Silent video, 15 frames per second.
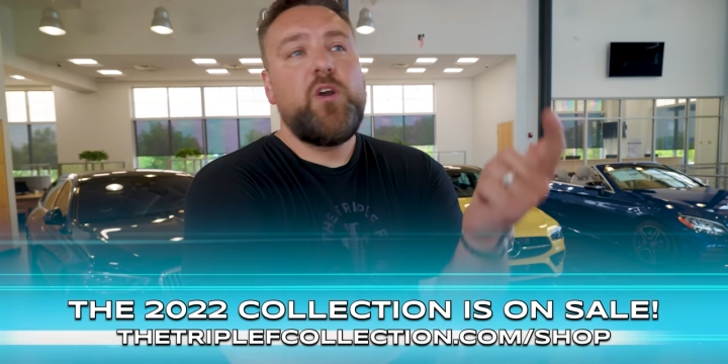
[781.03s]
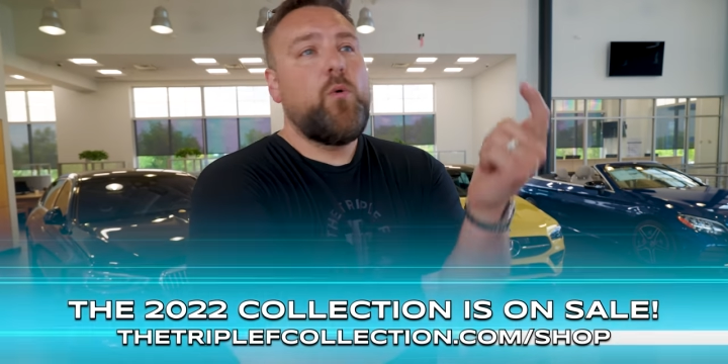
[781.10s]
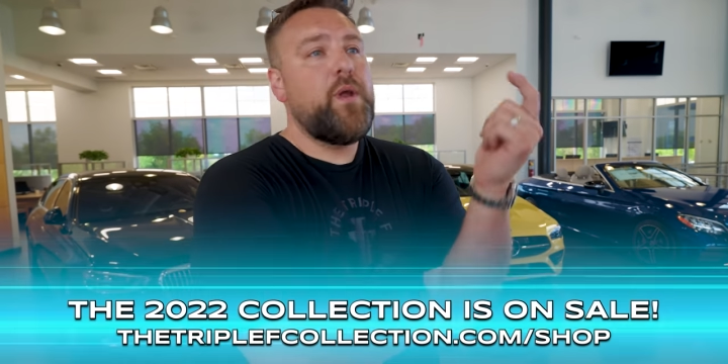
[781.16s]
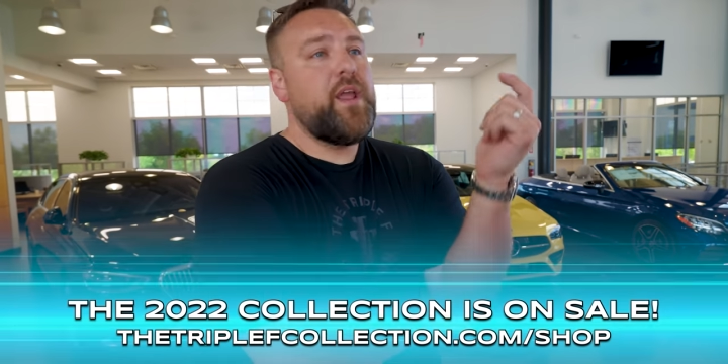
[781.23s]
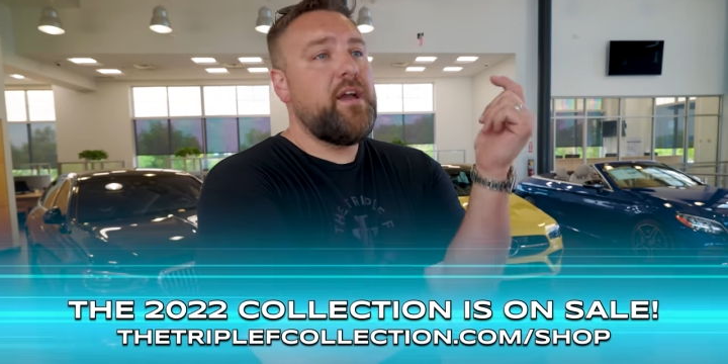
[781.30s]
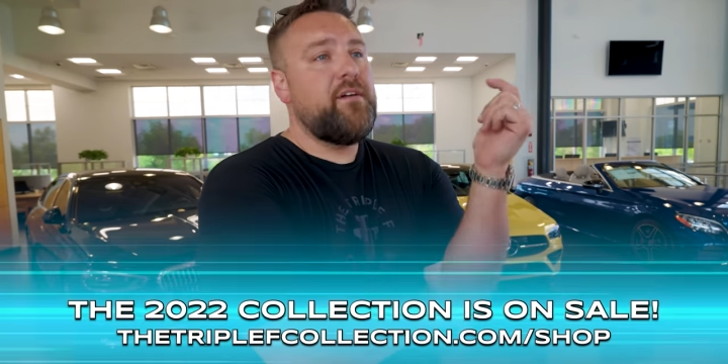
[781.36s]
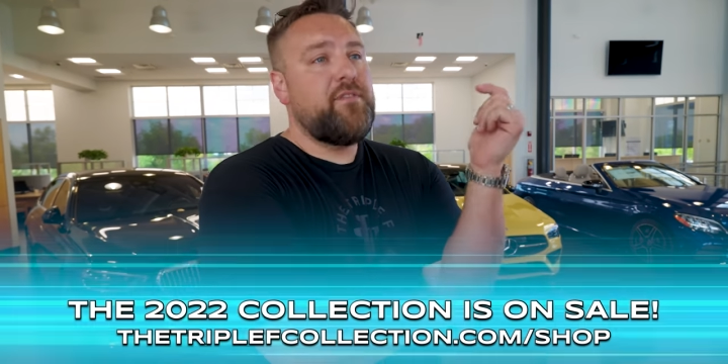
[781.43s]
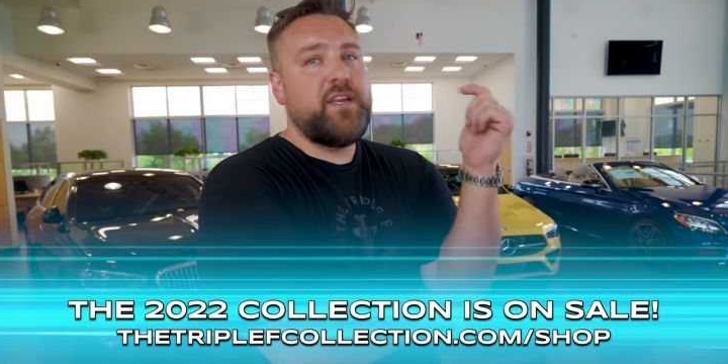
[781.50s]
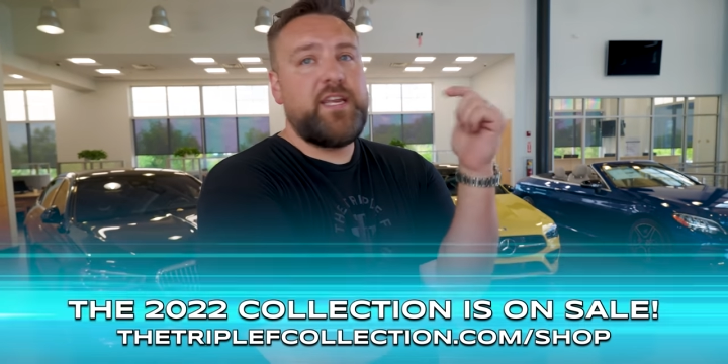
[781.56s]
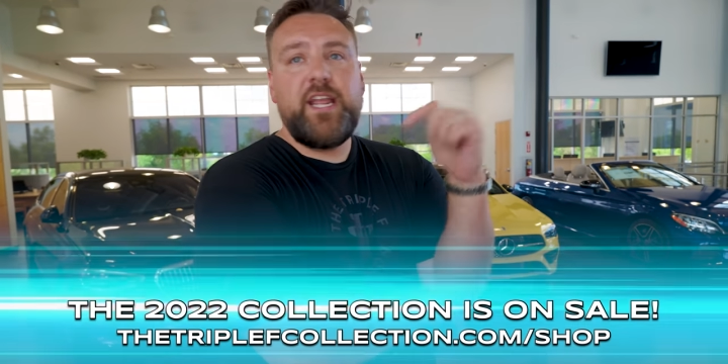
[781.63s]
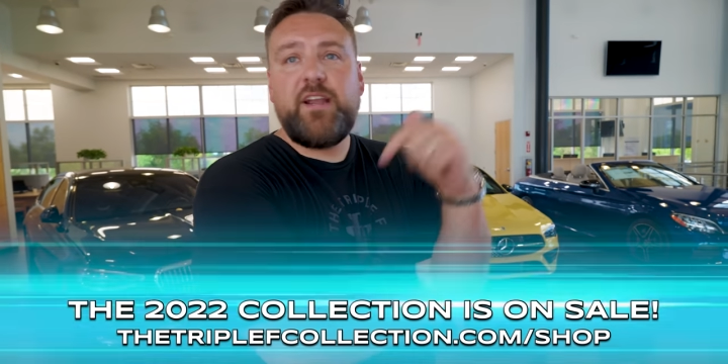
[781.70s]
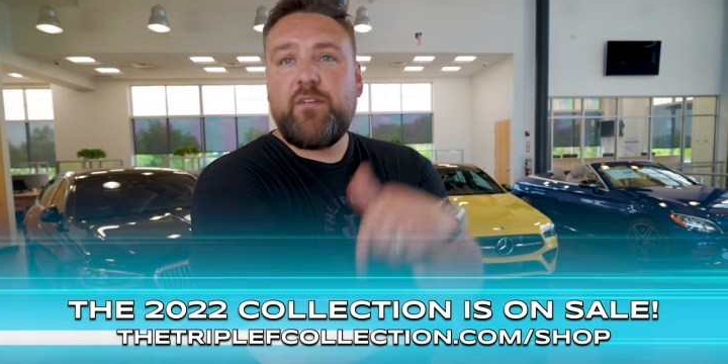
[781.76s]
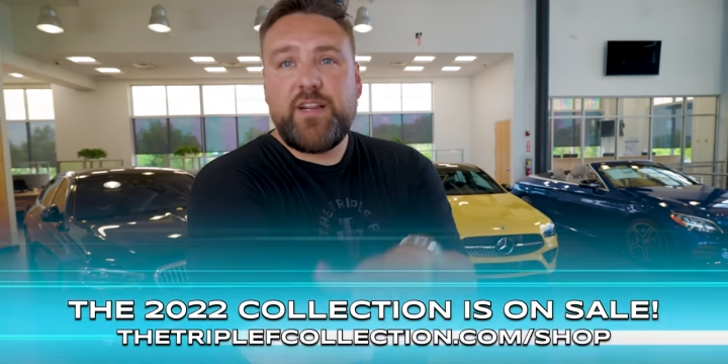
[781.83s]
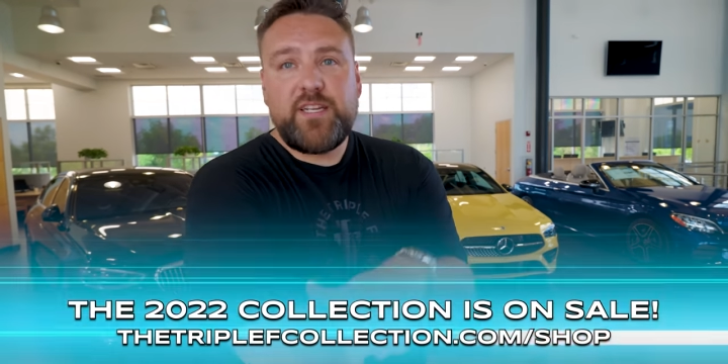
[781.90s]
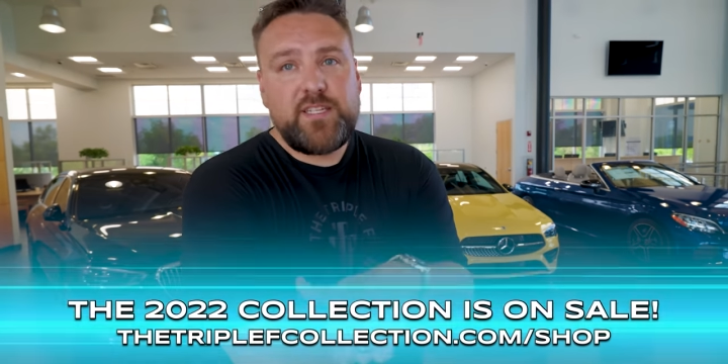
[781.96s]
We have
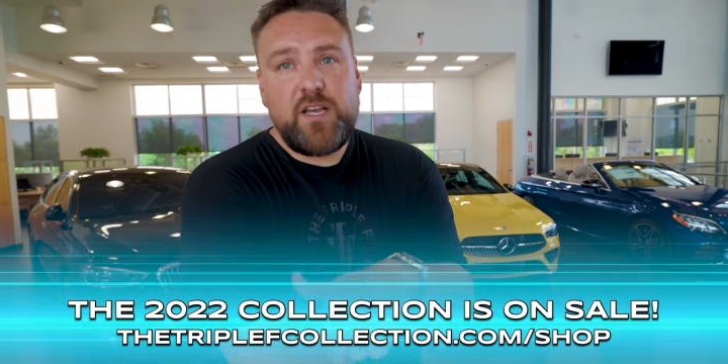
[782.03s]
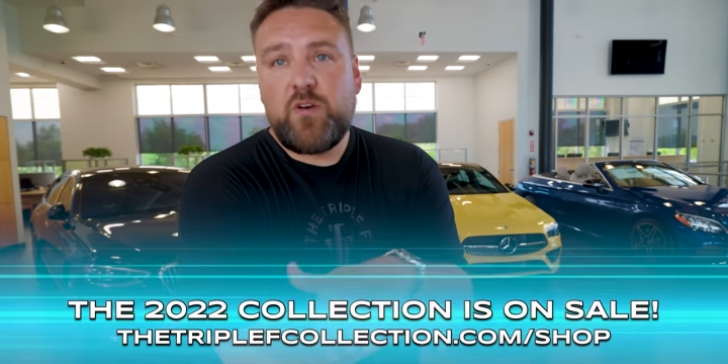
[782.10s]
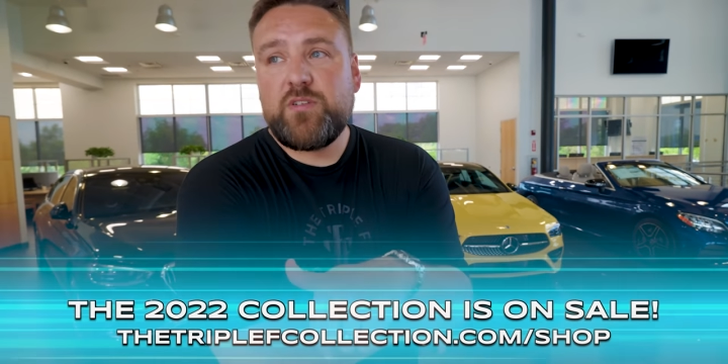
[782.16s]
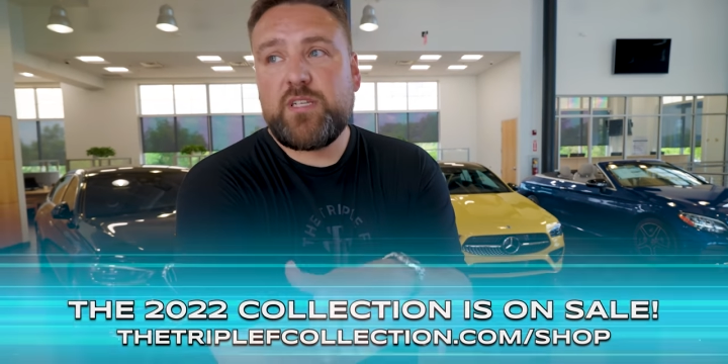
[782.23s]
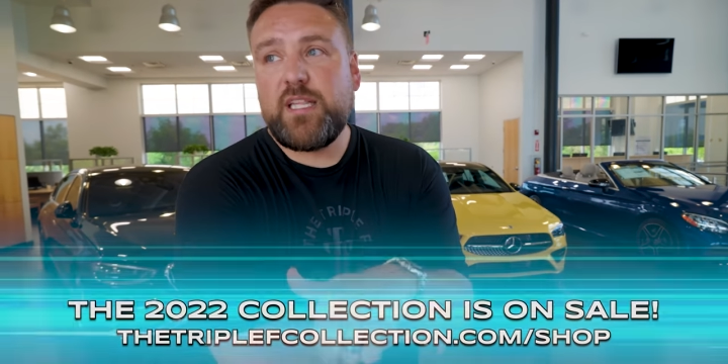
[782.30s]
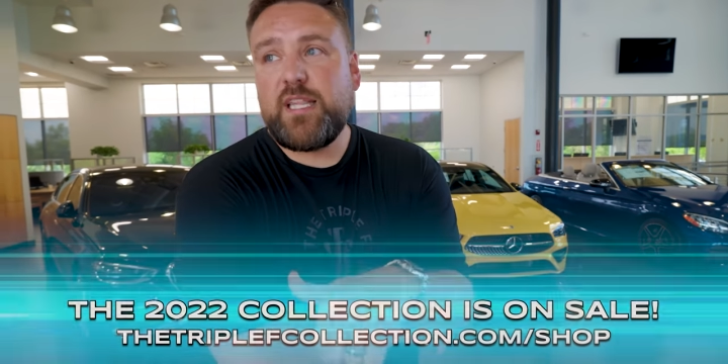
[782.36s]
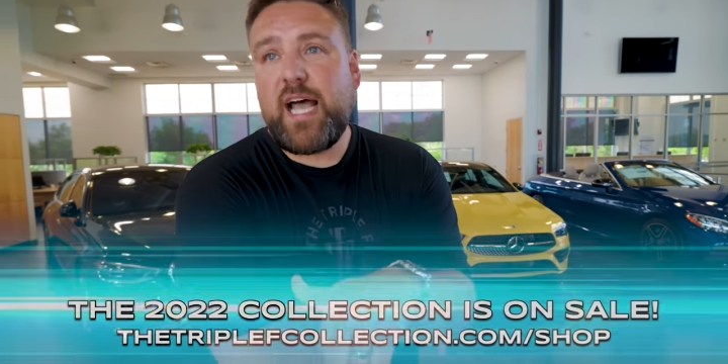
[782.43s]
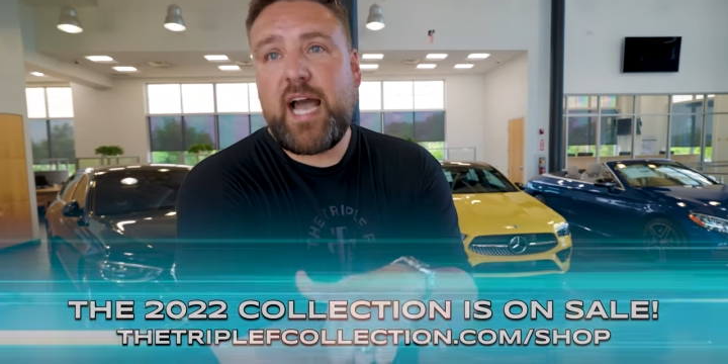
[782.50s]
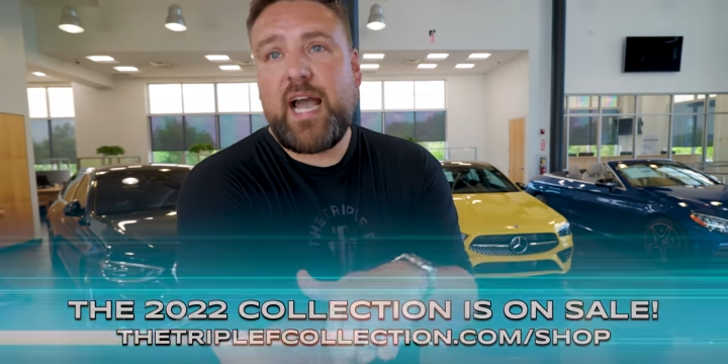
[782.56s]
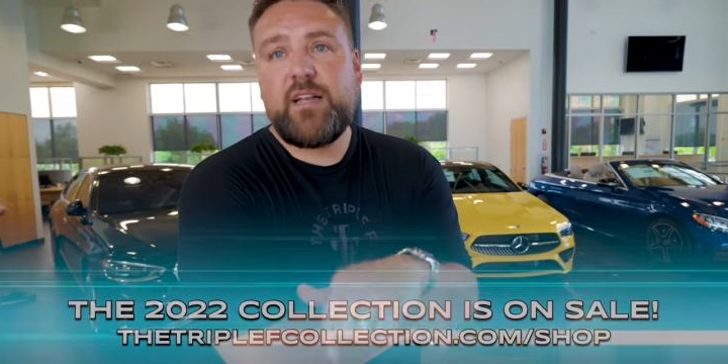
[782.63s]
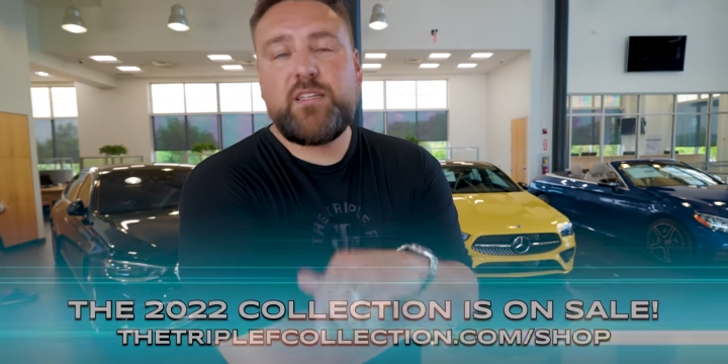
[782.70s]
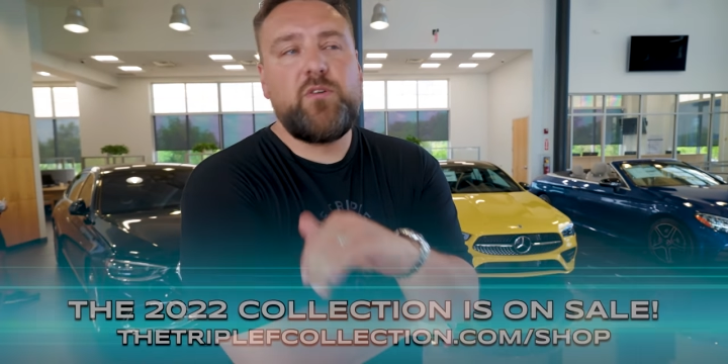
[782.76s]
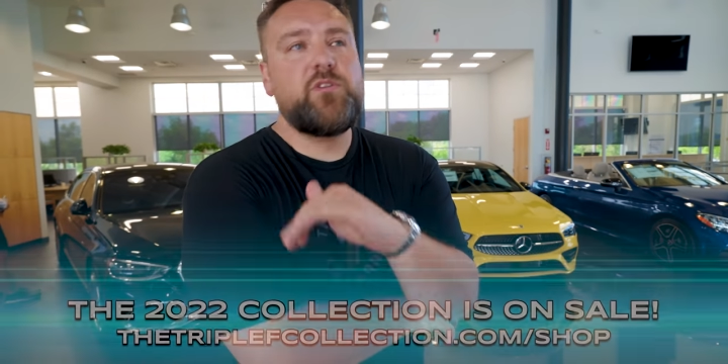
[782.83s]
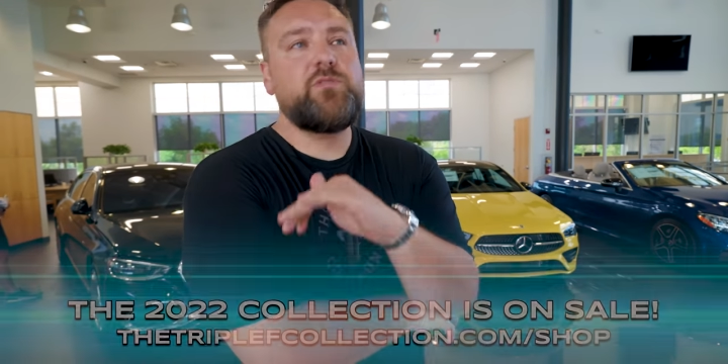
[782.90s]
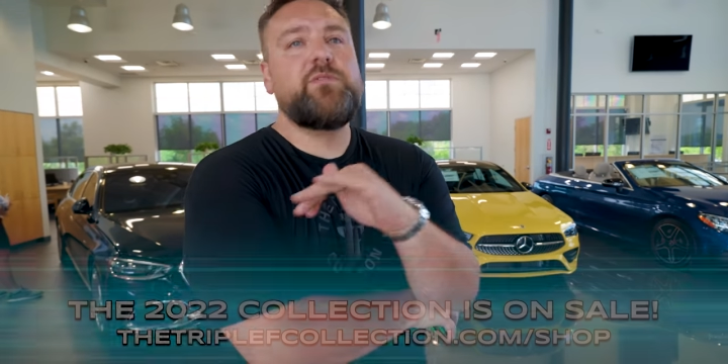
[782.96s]
decreased those a
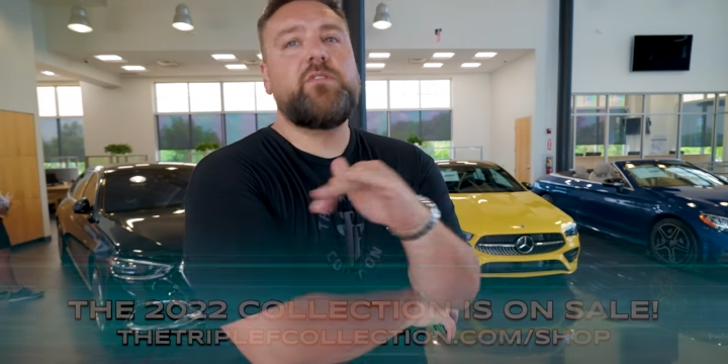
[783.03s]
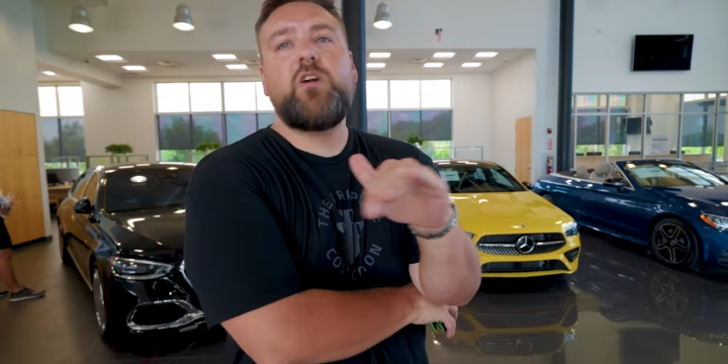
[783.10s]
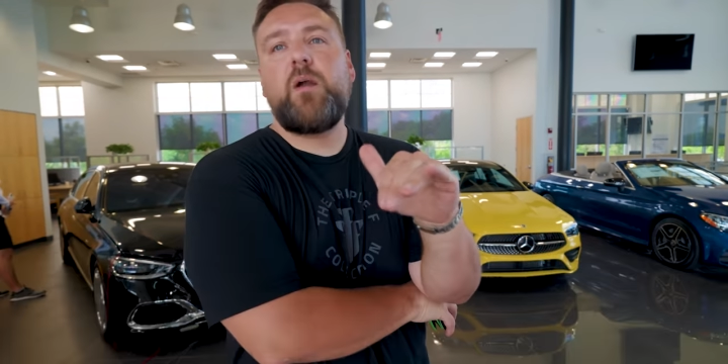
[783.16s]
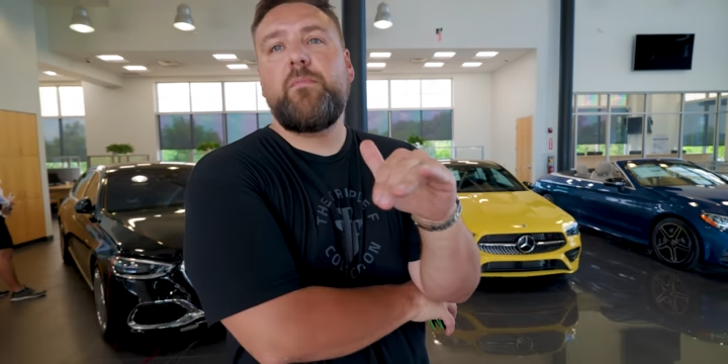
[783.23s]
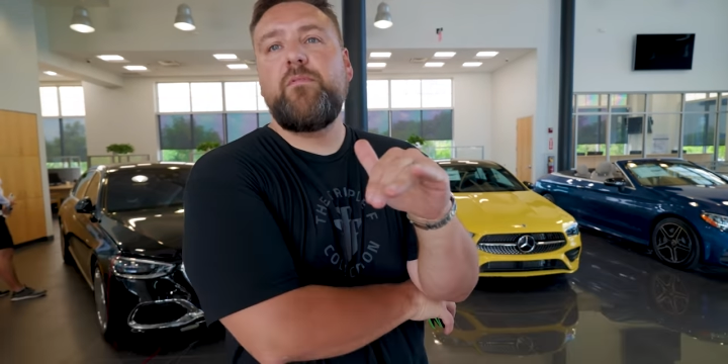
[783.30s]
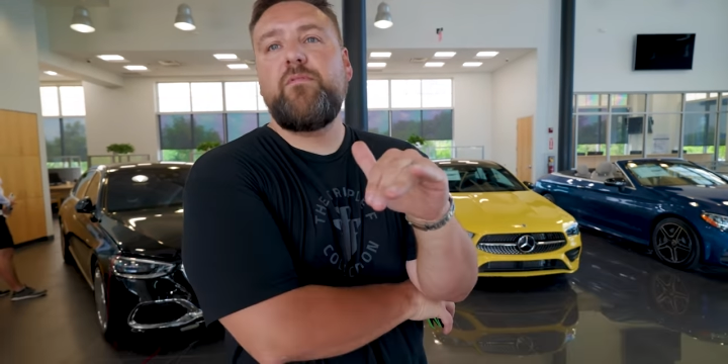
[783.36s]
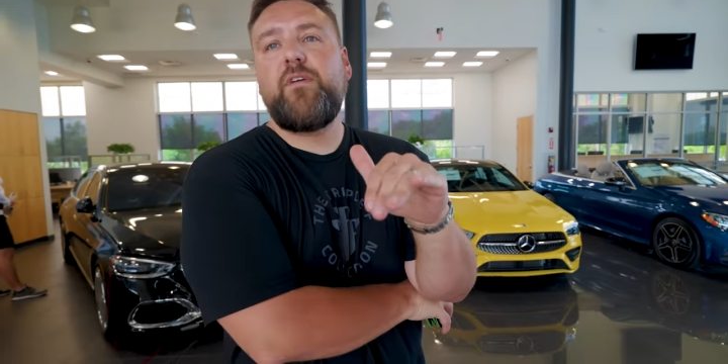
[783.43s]
lot, so it's real carbon